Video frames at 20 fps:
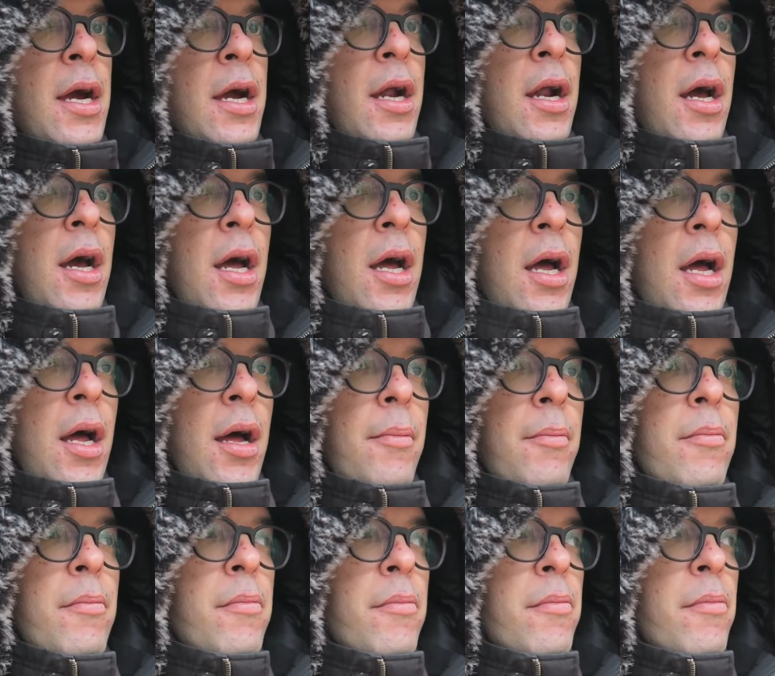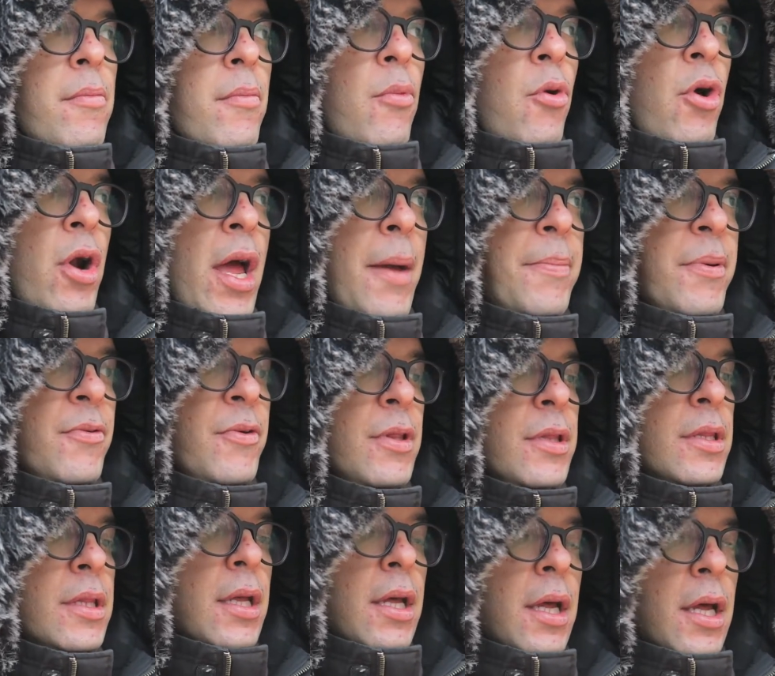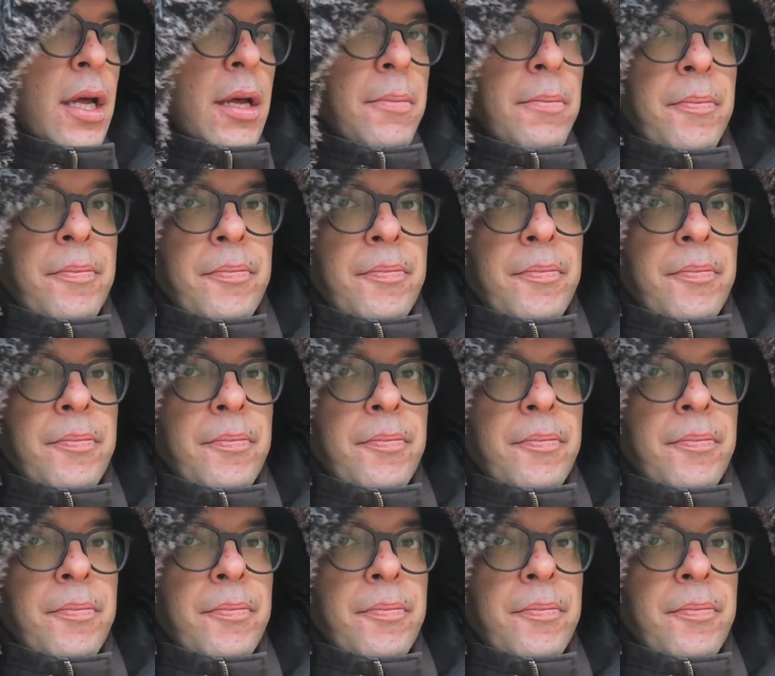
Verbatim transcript: are more happy with the